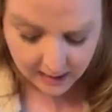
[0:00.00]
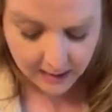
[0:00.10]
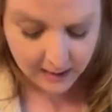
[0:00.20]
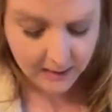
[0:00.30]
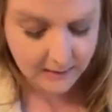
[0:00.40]

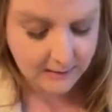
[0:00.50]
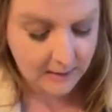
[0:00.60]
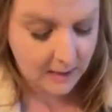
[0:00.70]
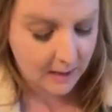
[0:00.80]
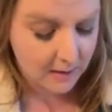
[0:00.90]

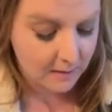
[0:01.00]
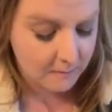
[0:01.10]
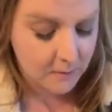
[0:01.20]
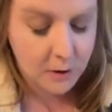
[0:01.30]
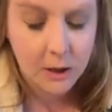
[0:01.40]
And
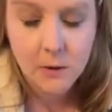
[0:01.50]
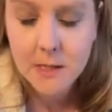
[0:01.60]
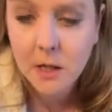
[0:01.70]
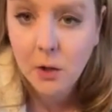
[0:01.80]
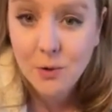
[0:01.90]
you're going
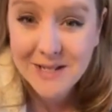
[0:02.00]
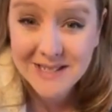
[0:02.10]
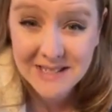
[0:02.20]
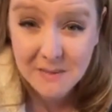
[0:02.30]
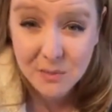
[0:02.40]
to use the
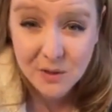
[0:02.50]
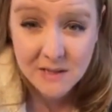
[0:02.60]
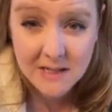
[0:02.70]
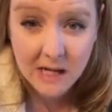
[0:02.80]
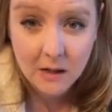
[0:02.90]
code
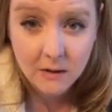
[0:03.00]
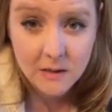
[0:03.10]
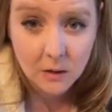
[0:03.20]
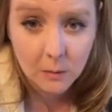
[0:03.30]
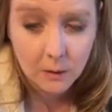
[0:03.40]
December
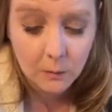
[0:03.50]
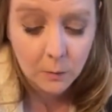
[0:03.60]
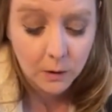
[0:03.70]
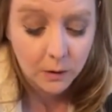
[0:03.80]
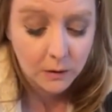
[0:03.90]
sale. It's all
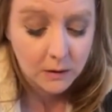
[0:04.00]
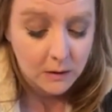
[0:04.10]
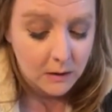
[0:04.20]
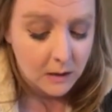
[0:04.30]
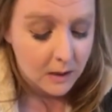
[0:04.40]
one
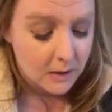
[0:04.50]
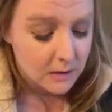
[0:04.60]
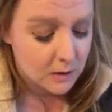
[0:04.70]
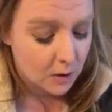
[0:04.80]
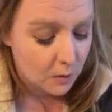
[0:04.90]
word.
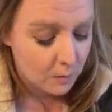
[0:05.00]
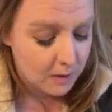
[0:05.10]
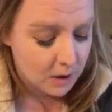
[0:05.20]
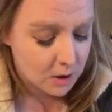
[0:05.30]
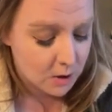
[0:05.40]

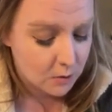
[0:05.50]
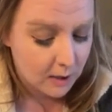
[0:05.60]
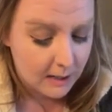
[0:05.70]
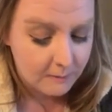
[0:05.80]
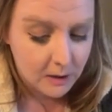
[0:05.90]
So make sure
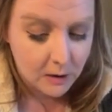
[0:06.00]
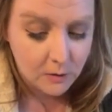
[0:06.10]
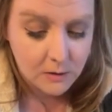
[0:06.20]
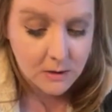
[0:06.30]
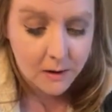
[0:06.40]
you grab
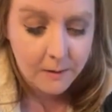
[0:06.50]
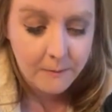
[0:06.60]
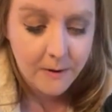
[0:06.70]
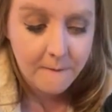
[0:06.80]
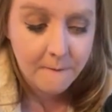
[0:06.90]
those
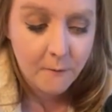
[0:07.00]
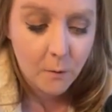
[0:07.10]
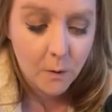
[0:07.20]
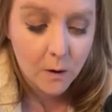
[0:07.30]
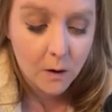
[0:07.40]

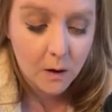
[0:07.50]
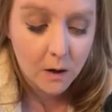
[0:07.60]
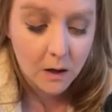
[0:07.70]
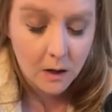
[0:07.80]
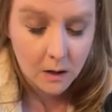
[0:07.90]

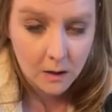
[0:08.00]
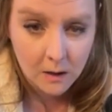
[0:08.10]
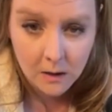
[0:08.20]
before,